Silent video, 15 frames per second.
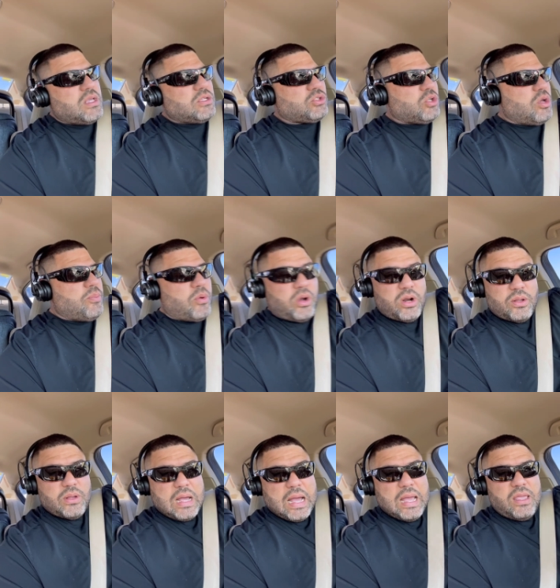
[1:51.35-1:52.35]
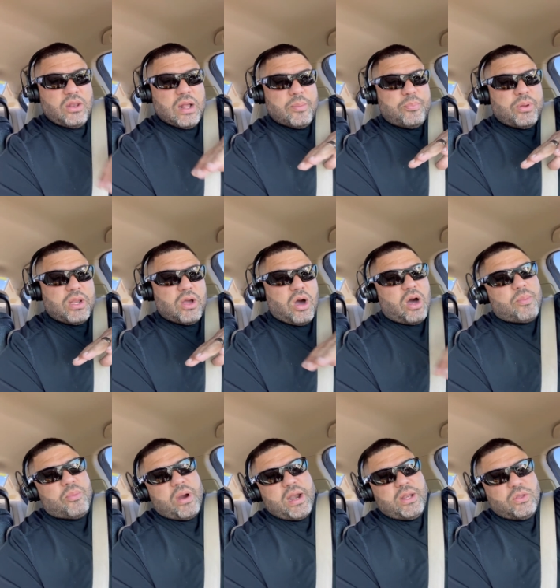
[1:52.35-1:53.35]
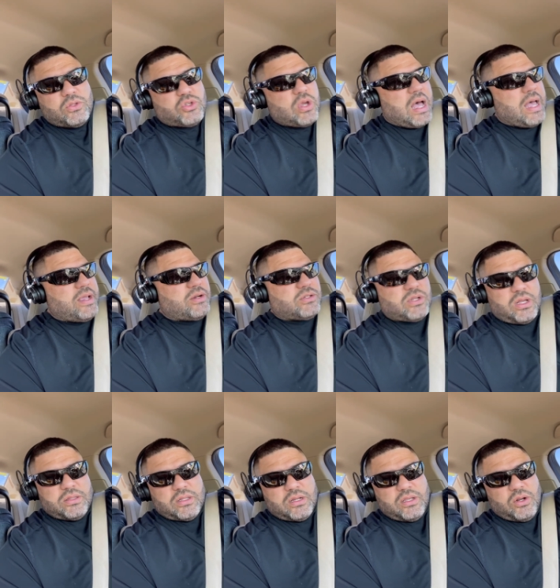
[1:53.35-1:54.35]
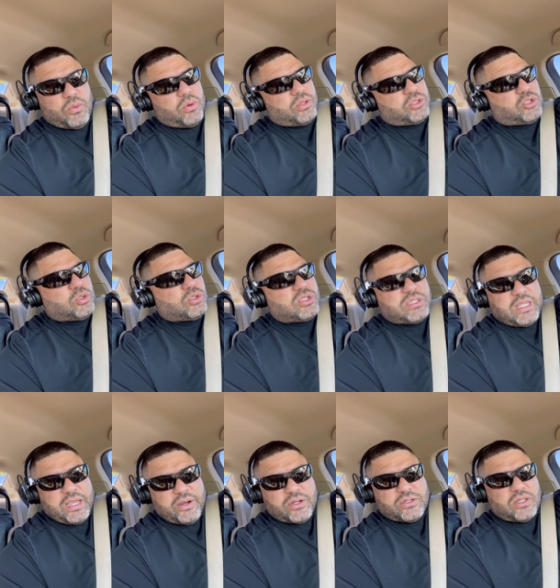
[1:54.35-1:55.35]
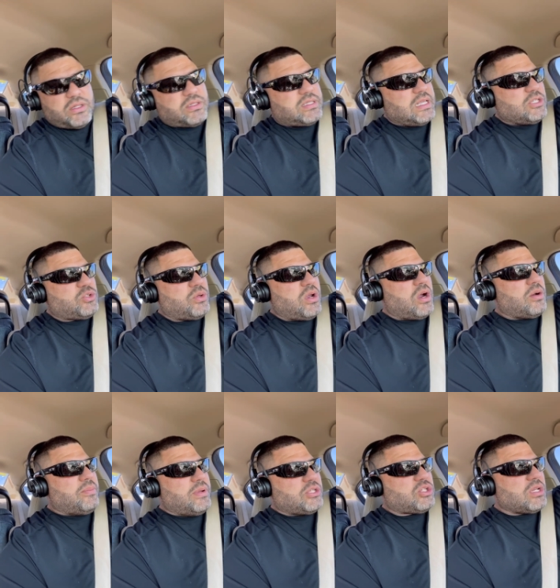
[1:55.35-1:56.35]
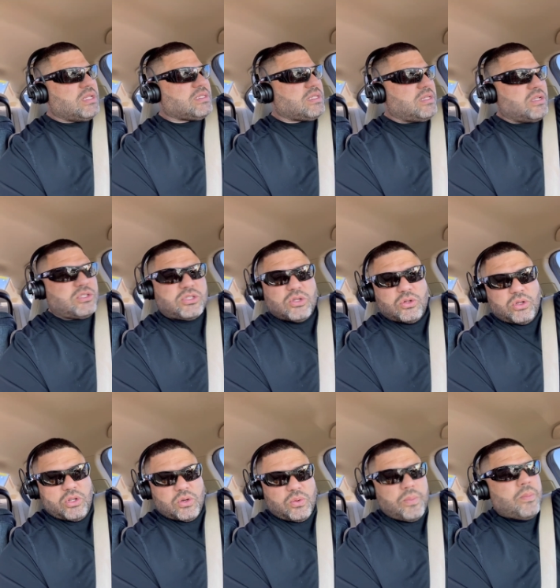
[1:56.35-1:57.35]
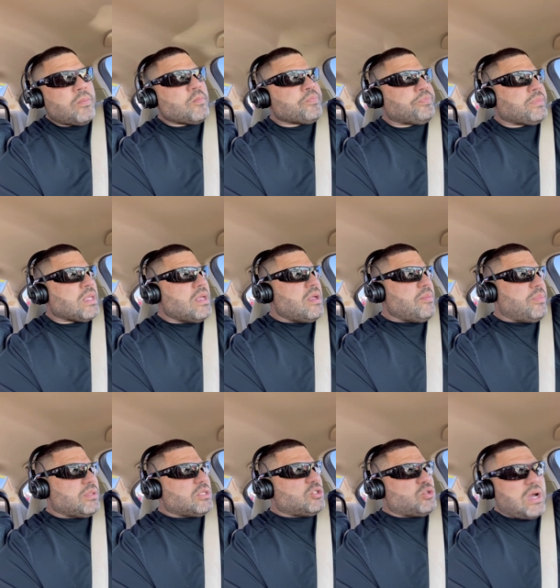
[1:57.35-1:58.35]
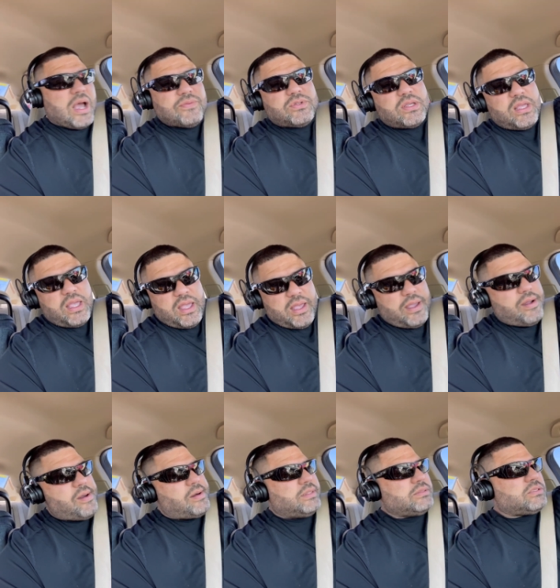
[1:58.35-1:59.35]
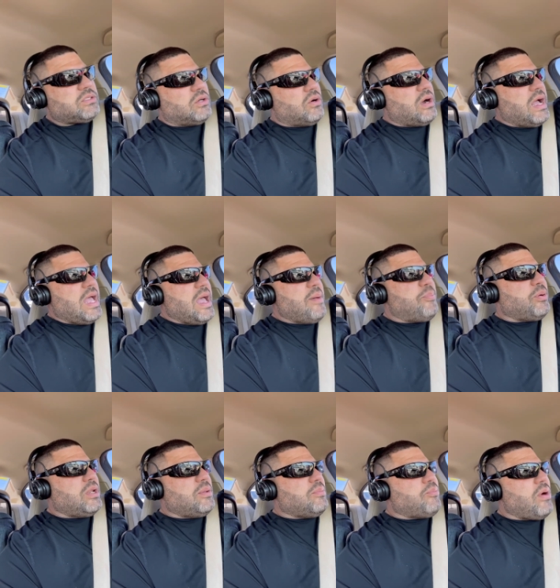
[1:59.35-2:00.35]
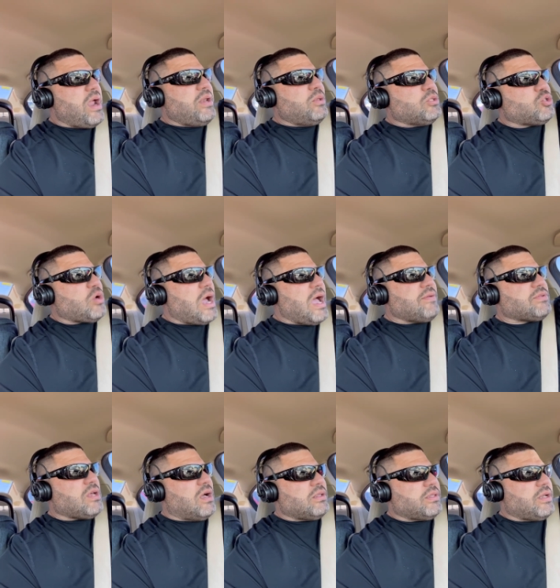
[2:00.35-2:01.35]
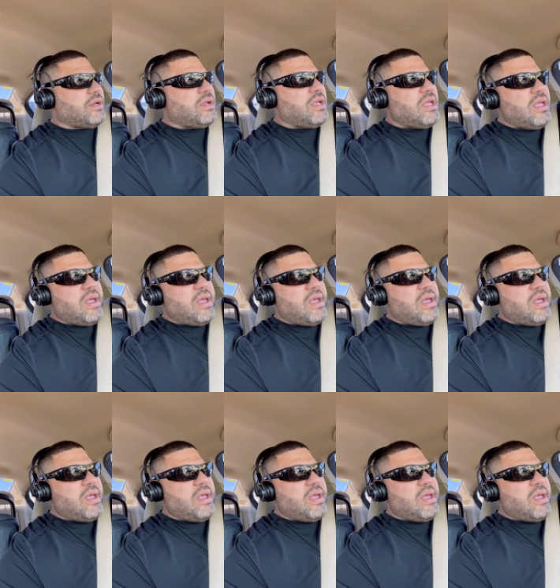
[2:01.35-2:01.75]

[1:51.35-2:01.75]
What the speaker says: So your boy, I'm putting all brand new tires on the, the 2 steers on the Century are Michelin's and they're still new, but the drives are hit. So I am putting brand new drives on there.